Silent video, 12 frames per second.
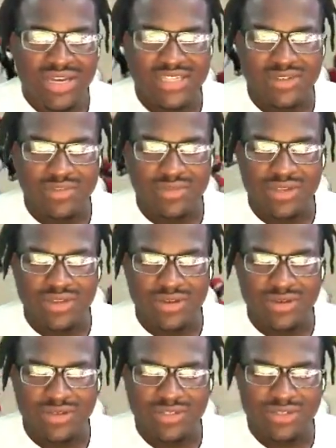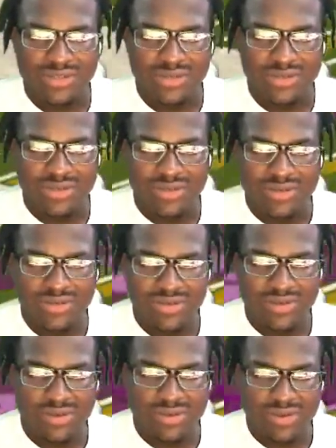That's on me, coach.
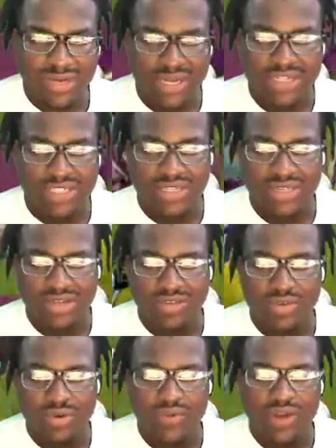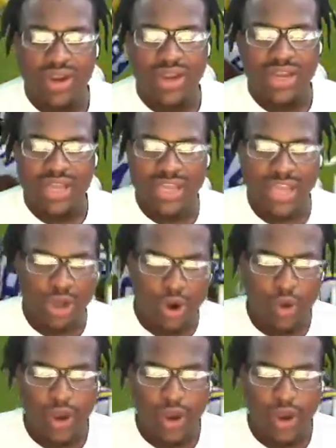And they just did another one over there and they ain't get